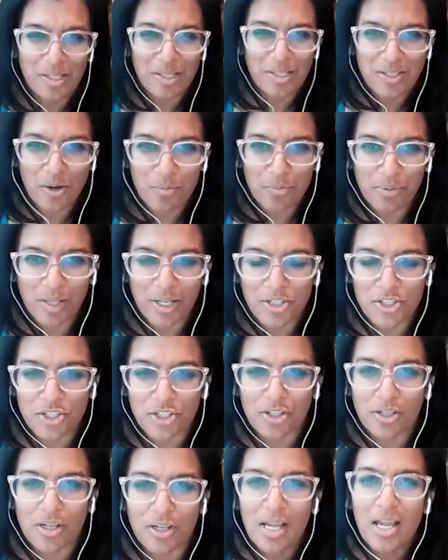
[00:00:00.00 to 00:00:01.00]
it's our
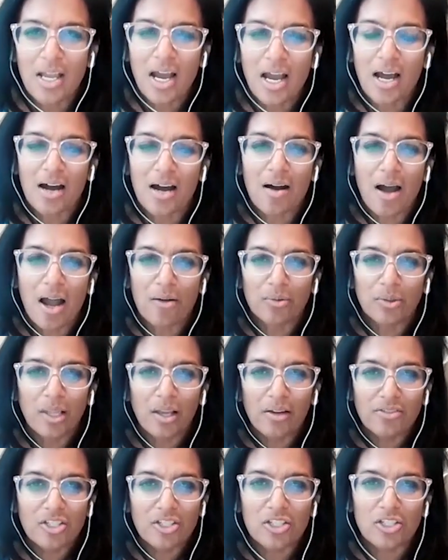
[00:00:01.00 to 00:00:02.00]
pleasure. I would
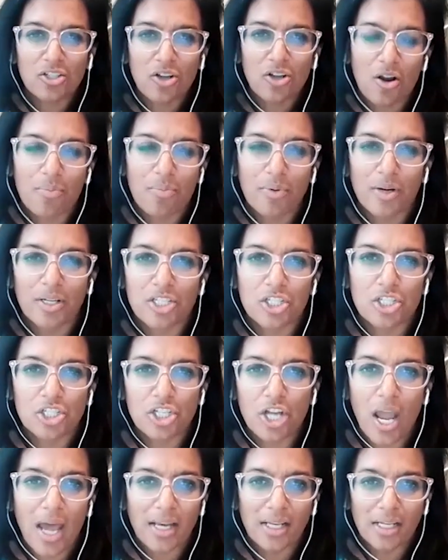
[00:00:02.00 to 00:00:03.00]
love to start by just
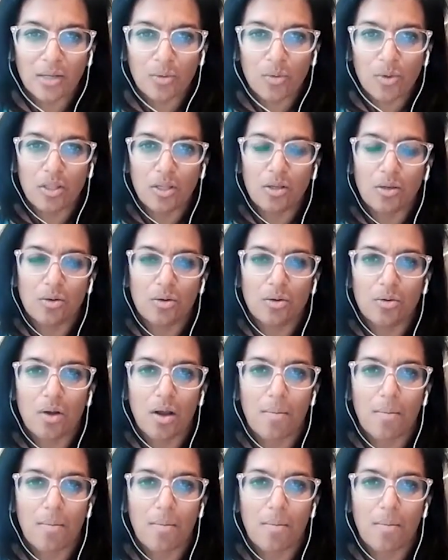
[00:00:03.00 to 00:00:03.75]
chatting with you